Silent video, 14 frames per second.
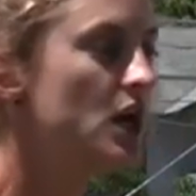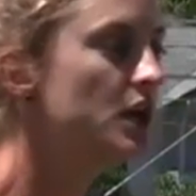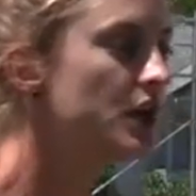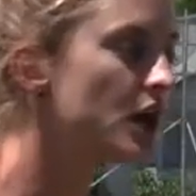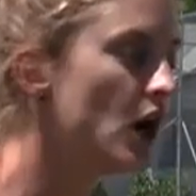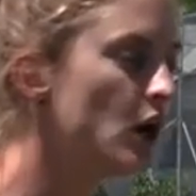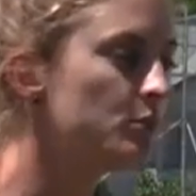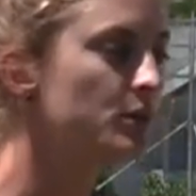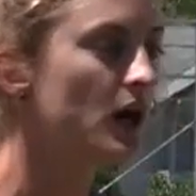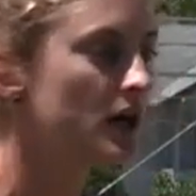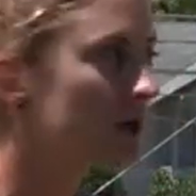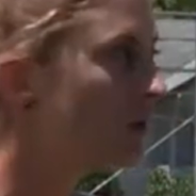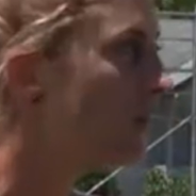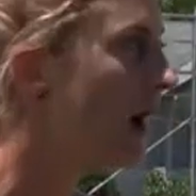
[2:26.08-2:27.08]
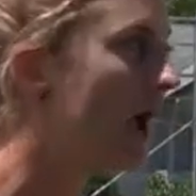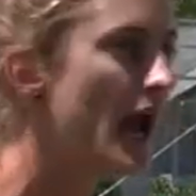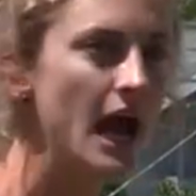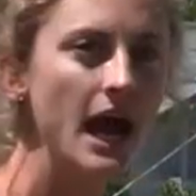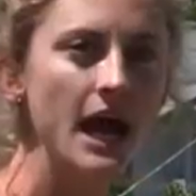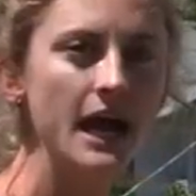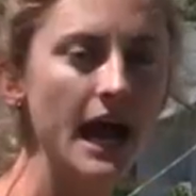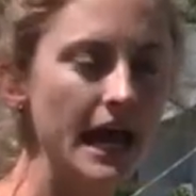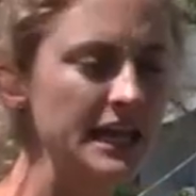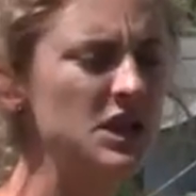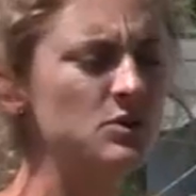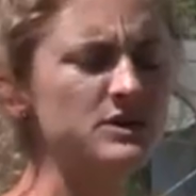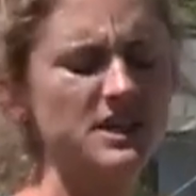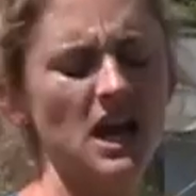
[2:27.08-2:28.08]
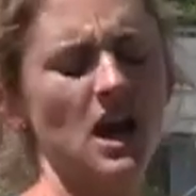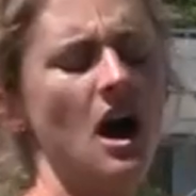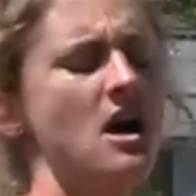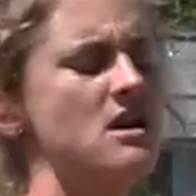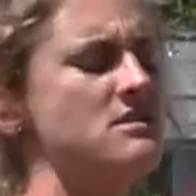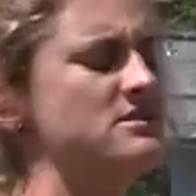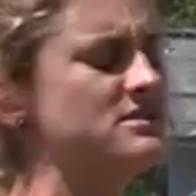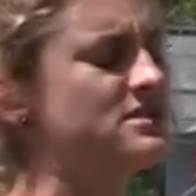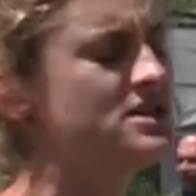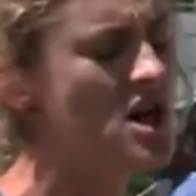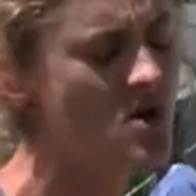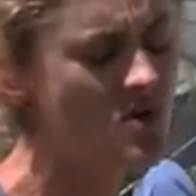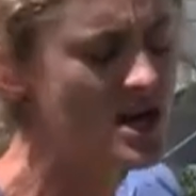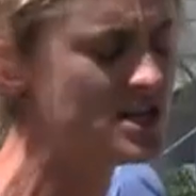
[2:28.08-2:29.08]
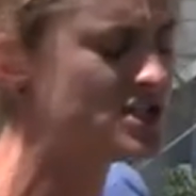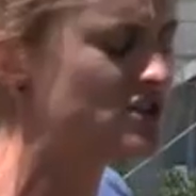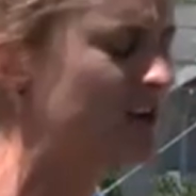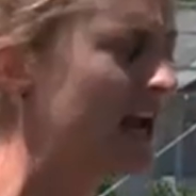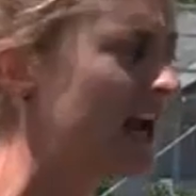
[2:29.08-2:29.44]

you know, plugging away. And he was like, oh, there's no way she'll